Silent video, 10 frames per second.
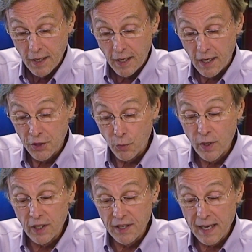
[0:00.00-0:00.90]
Uh, the
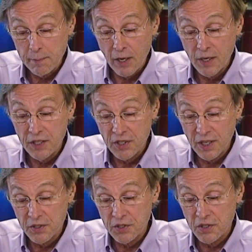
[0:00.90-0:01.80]
real nightmare, he
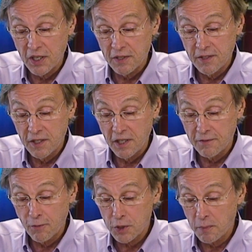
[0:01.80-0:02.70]
says, is the, en the
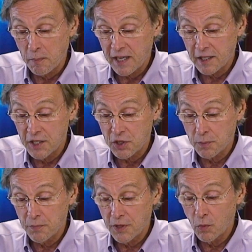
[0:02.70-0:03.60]
enforcement
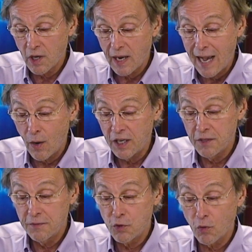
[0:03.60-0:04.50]
mechanism that would allow
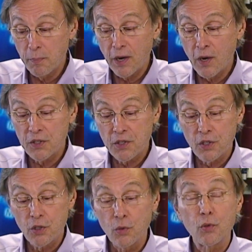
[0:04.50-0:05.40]
individual parents to
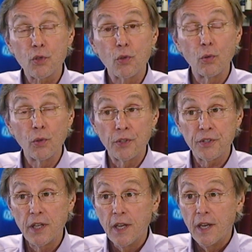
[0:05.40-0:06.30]
sue
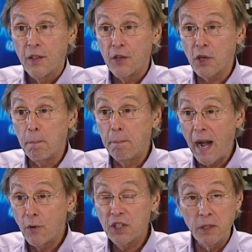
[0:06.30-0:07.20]
schools. There's a
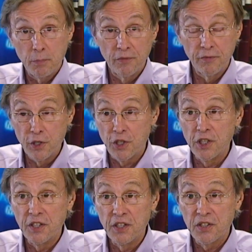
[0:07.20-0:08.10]
bounty
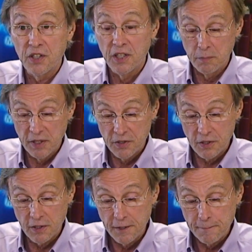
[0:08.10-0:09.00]
provision in this thing,
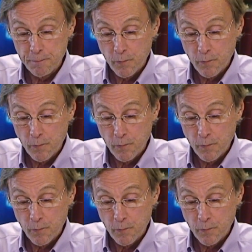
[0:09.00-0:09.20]
basically.